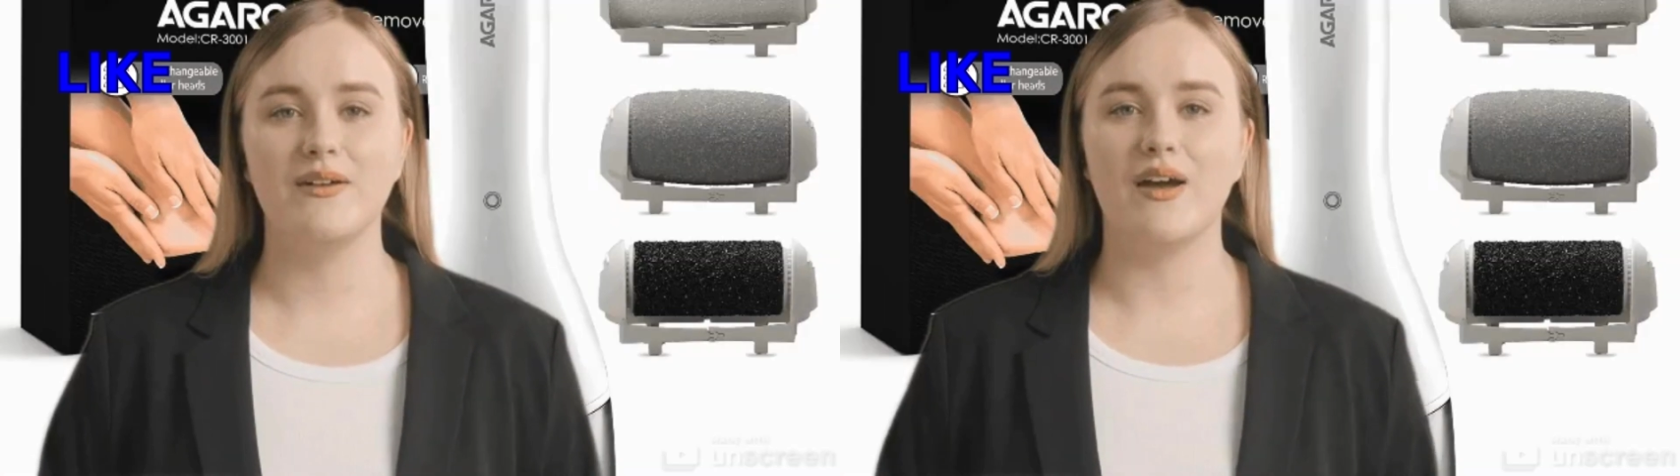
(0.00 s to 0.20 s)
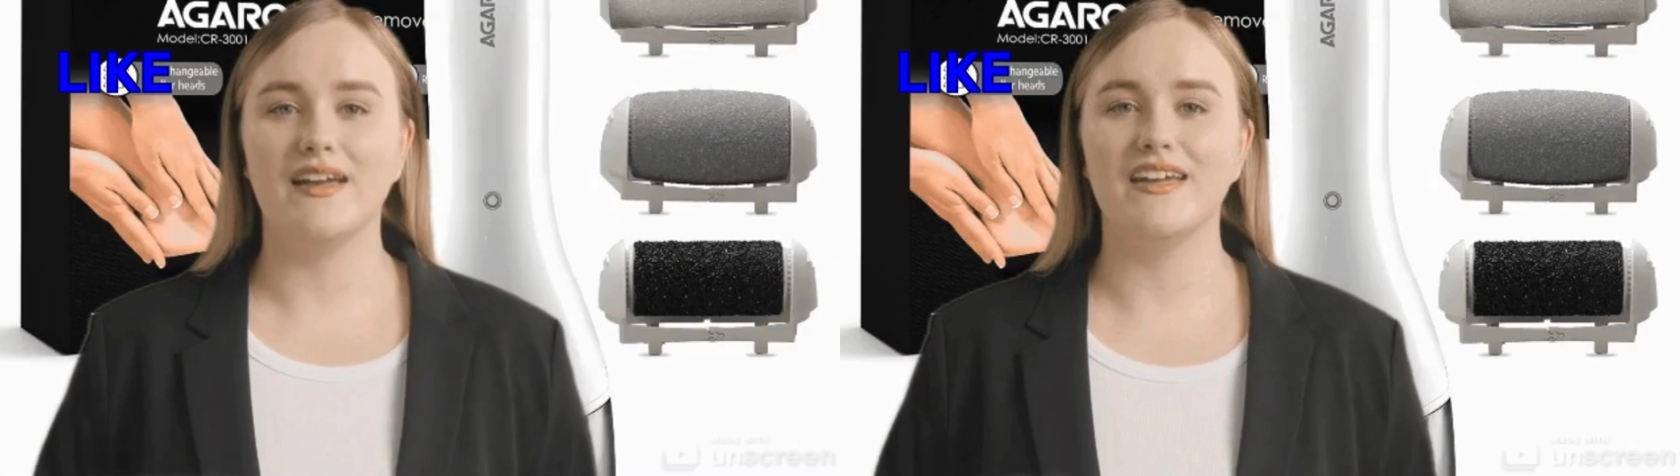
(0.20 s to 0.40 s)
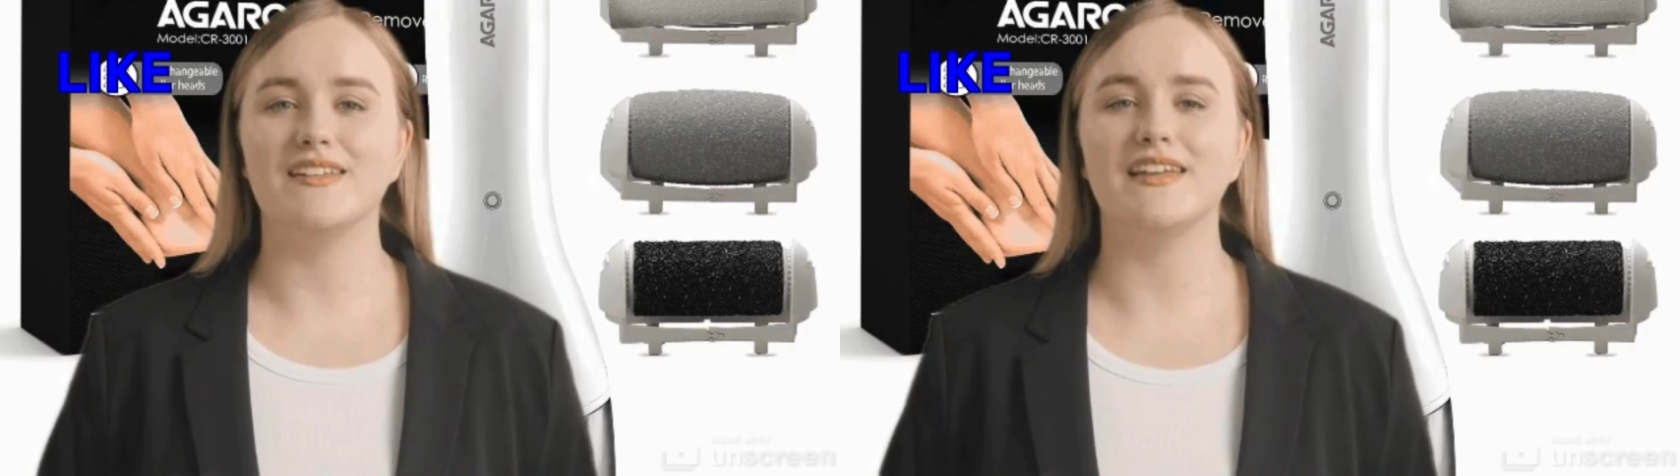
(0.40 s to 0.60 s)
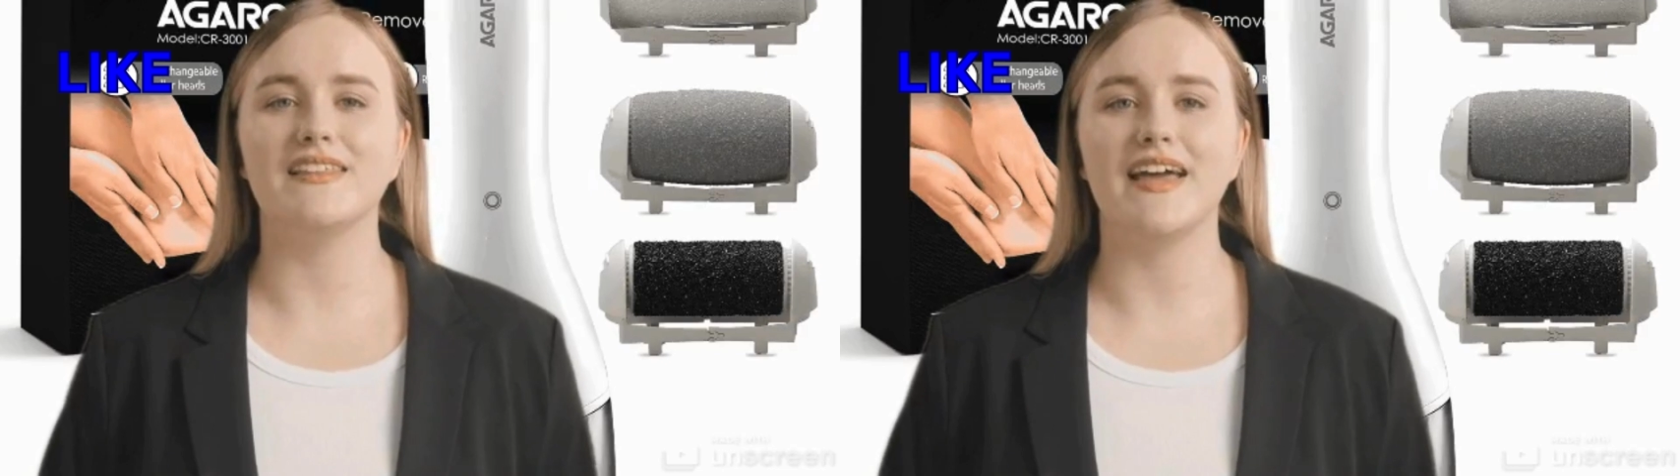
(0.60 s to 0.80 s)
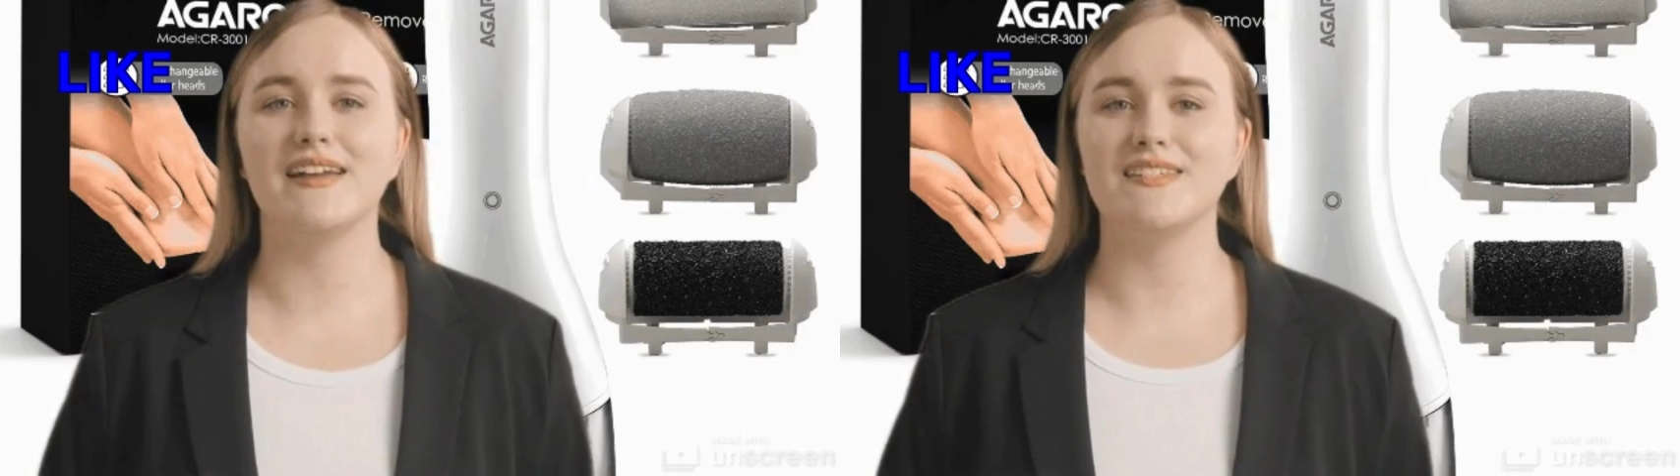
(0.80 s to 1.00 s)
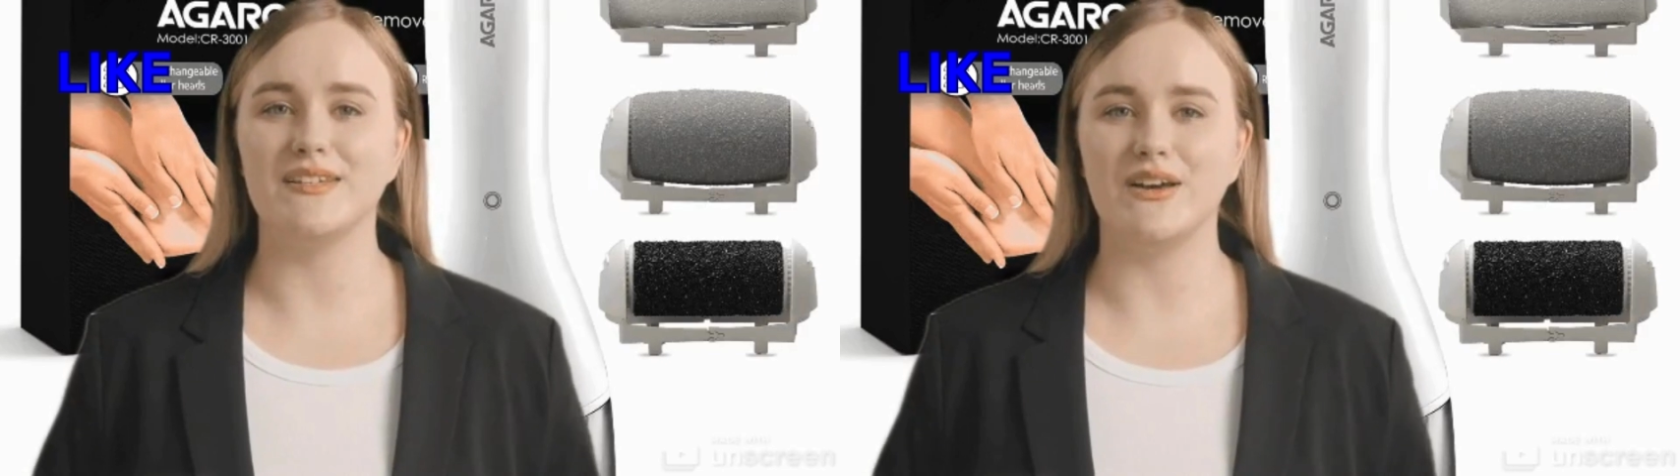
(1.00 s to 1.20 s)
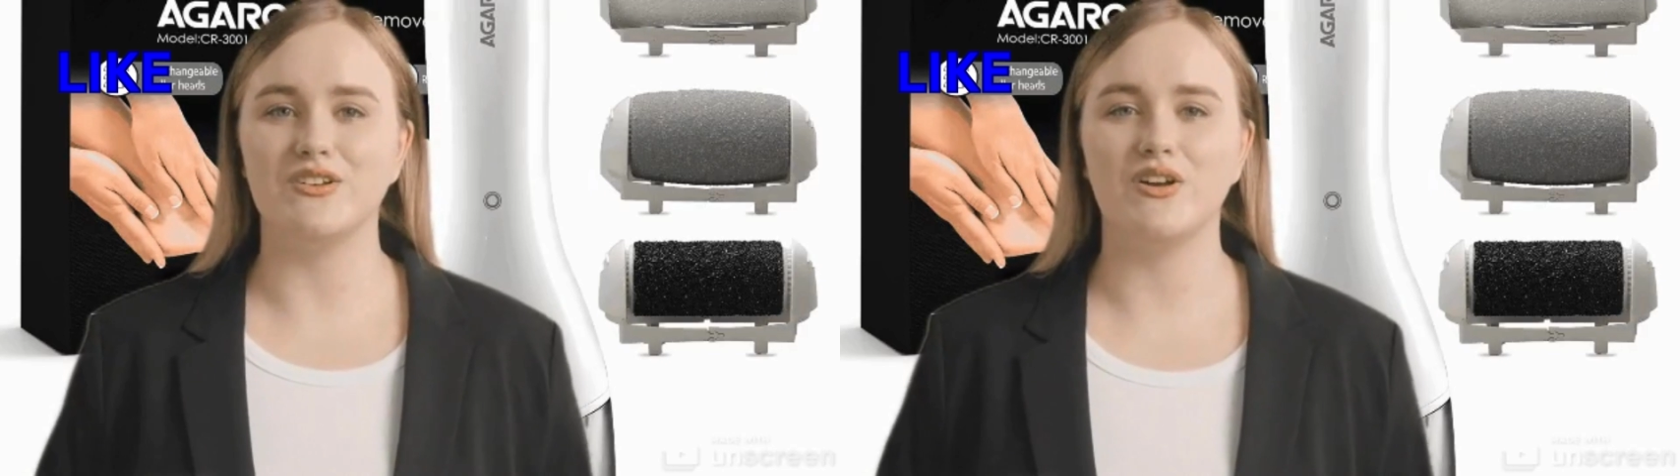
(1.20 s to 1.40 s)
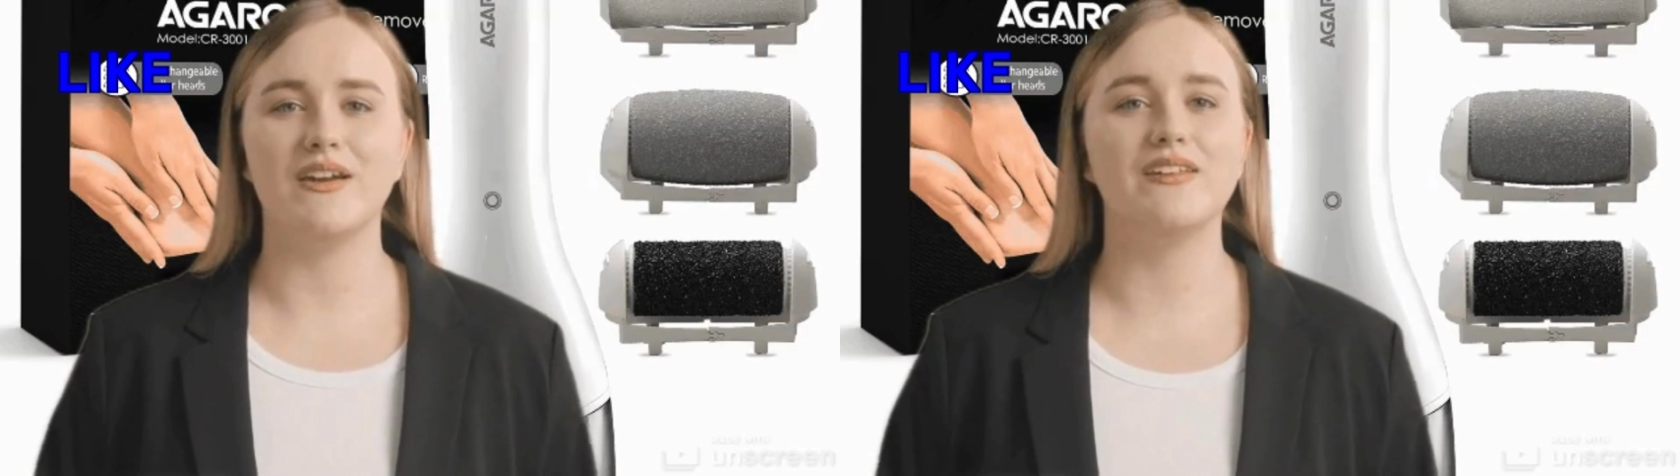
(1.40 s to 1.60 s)
methods, such as
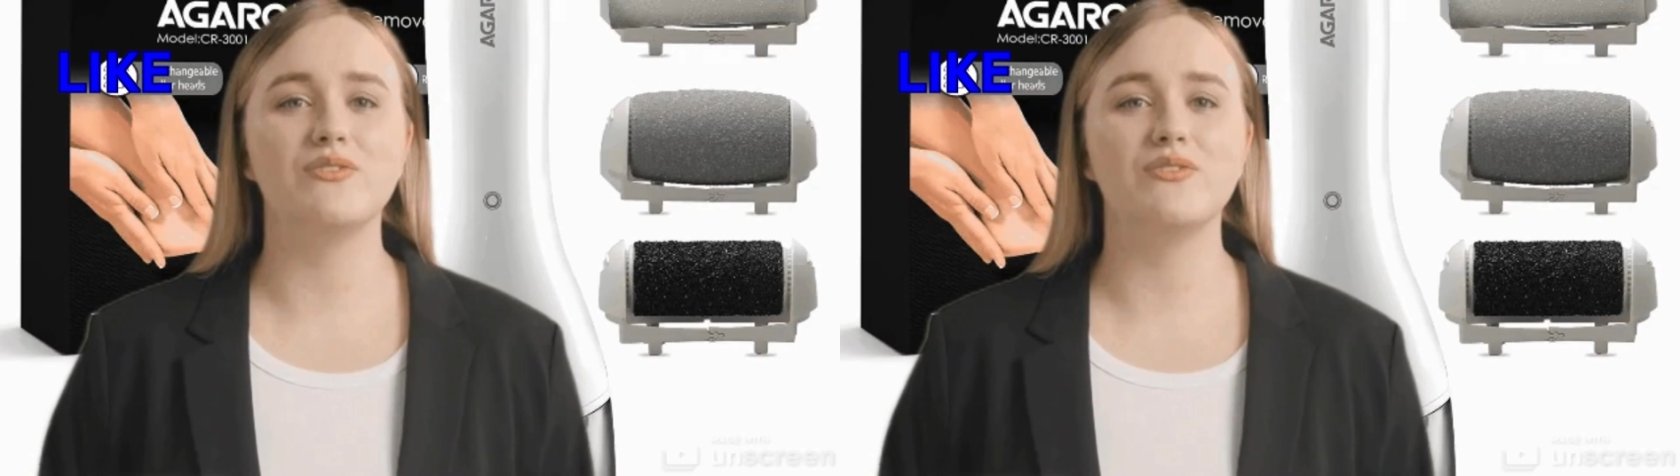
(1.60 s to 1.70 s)
scrubs or